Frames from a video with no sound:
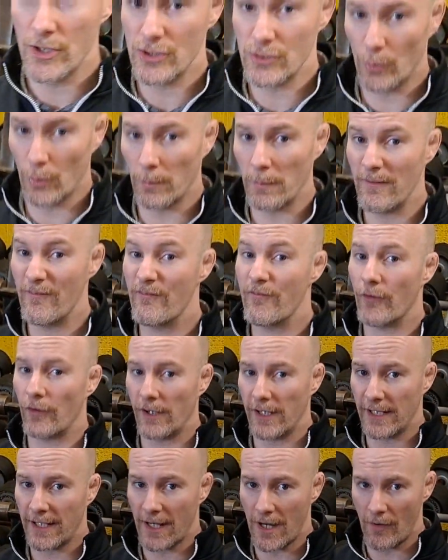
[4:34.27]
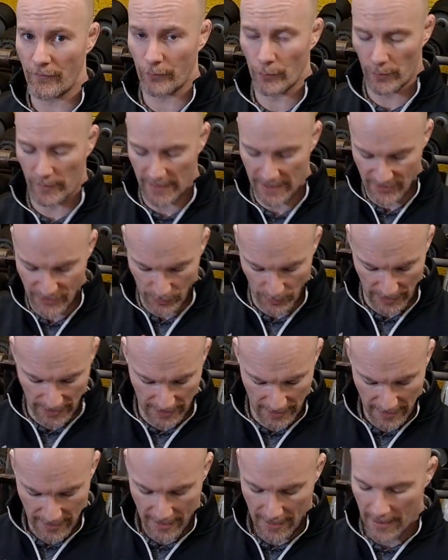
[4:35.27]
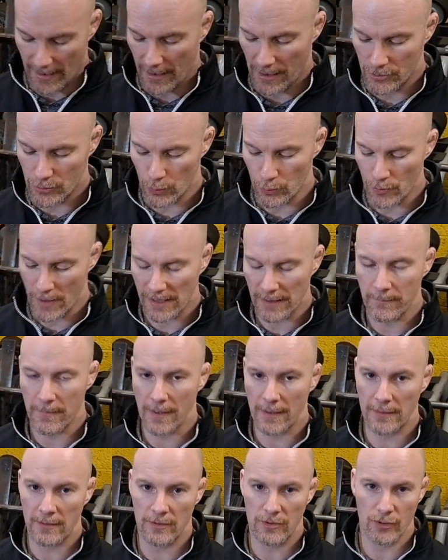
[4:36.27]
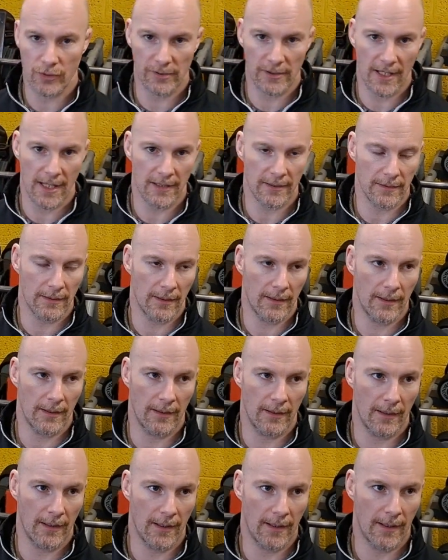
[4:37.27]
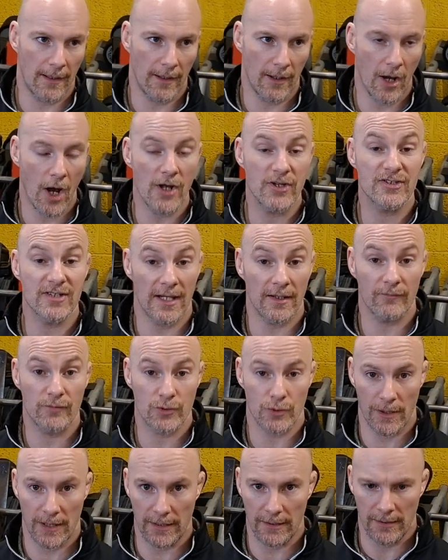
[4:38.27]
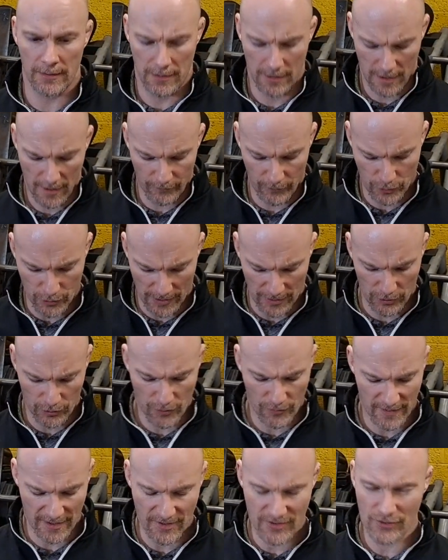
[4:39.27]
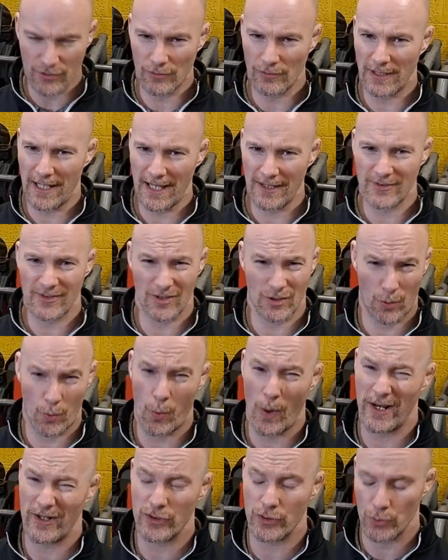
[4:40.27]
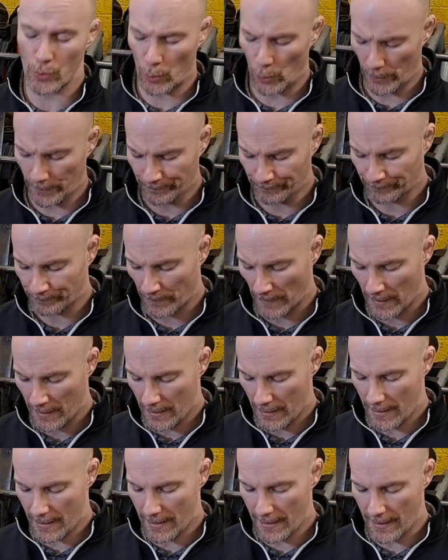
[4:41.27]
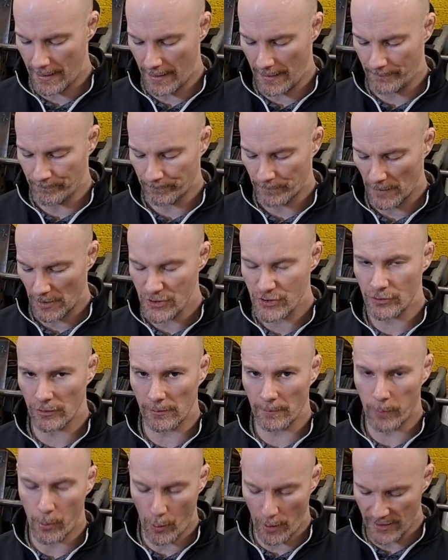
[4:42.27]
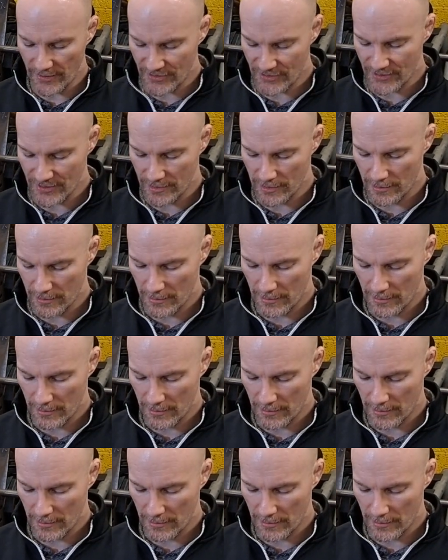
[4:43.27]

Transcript: So you want to be very careful with this, okay? Don't recommend doing that outside of training. If you're trying to do this and your legs is quite sore, certain points,